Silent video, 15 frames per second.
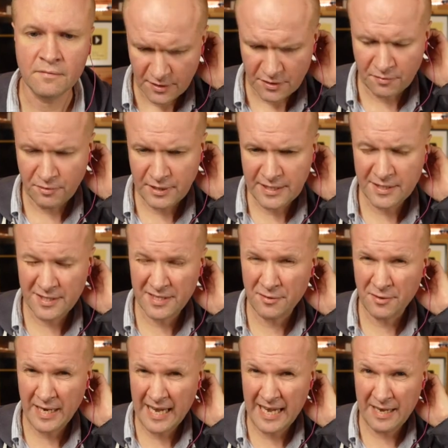So we can
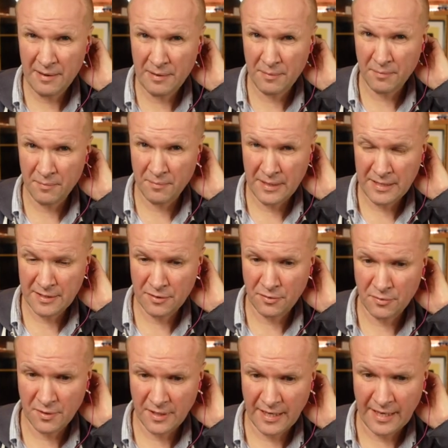still hear me
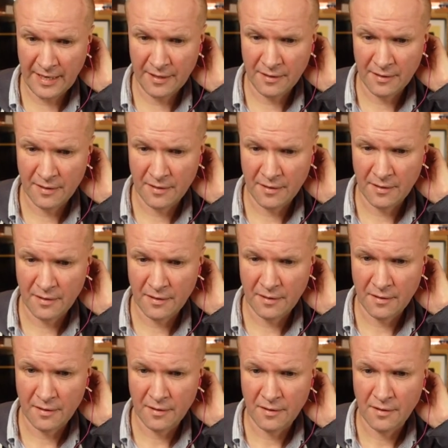talking. So you want
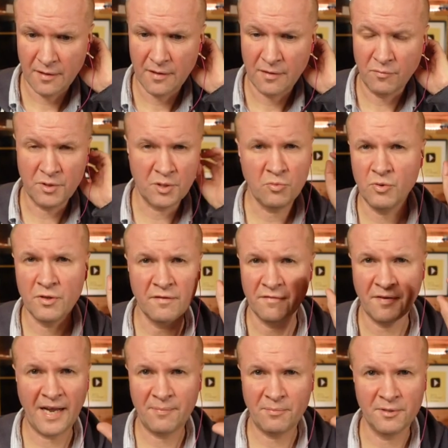to, which wouldn't have
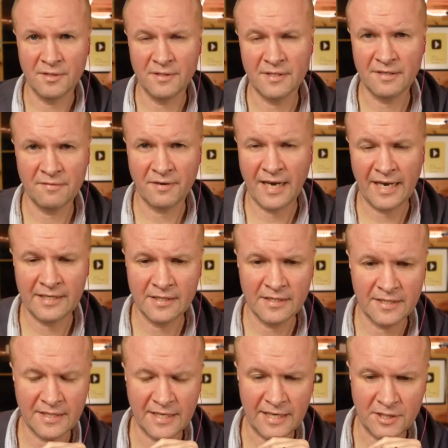happened if I hadn't
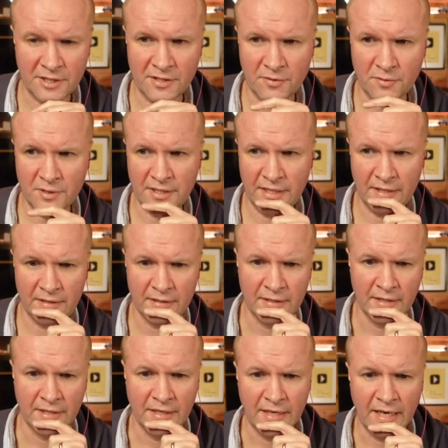detached the audio.
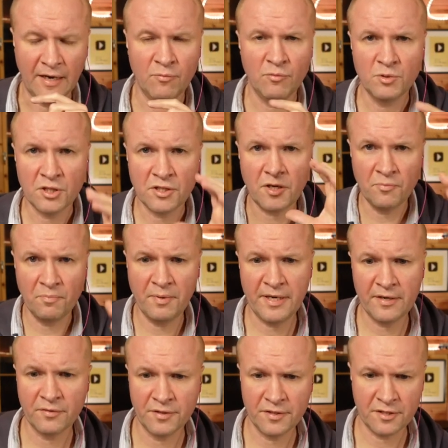And we'll just go
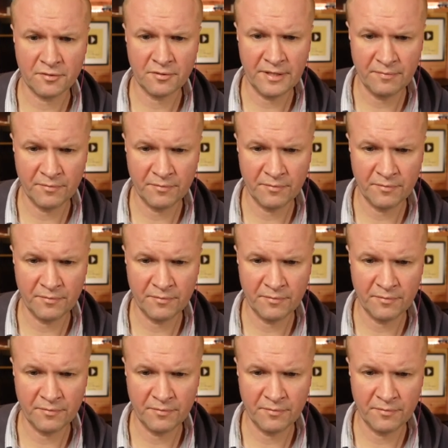big on the screen